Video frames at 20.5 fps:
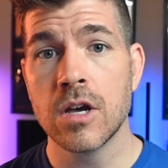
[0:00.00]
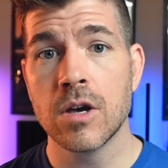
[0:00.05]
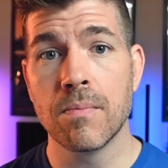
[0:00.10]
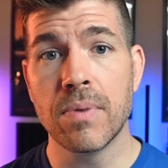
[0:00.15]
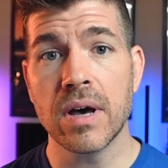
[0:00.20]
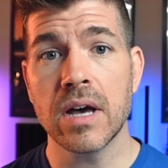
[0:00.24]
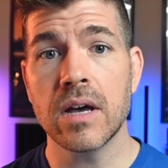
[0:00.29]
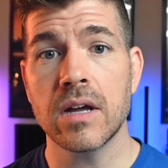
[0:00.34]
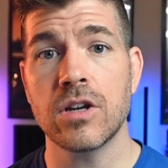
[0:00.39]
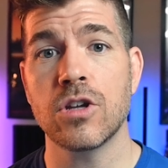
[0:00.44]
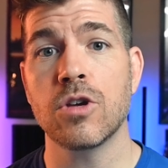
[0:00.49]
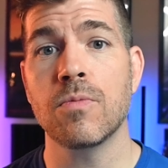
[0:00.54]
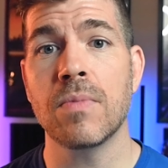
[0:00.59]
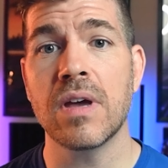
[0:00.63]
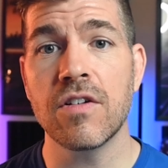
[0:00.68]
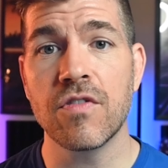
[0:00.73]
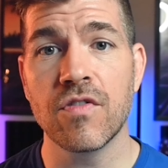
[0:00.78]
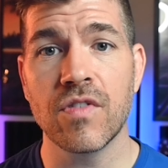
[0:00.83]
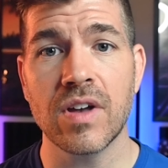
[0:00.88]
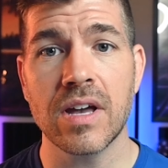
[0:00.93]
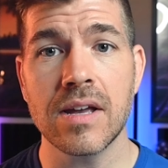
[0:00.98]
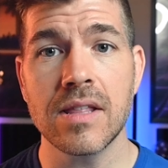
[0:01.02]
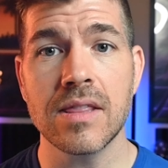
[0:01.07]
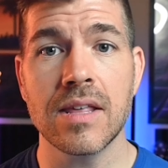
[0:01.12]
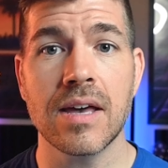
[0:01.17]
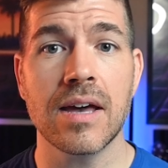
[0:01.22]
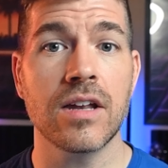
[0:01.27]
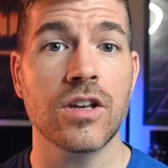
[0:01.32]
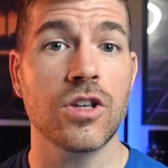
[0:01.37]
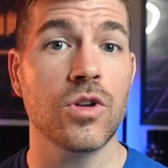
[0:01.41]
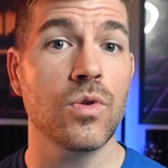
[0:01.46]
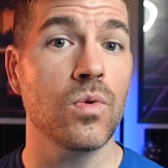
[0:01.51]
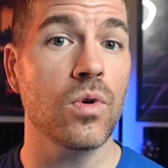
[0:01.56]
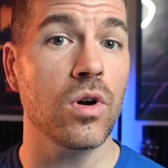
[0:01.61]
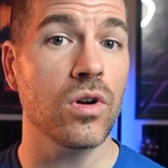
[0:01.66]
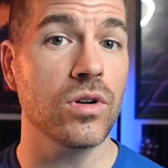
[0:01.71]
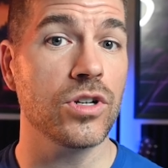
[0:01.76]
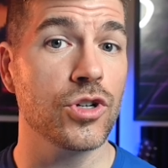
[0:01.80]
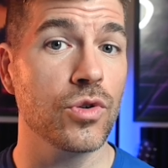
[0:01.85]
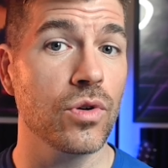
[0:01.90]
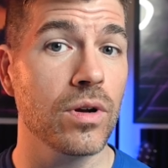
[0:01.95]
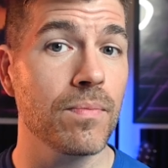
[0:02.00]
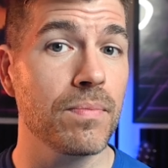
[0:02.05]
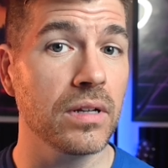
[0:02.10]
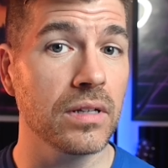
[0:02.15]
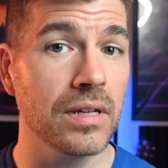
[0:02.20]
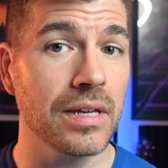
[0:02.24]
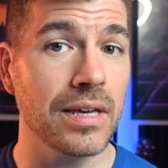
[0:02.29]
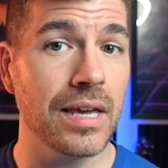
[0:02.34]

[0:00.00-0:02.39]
but you may find that you enjoy building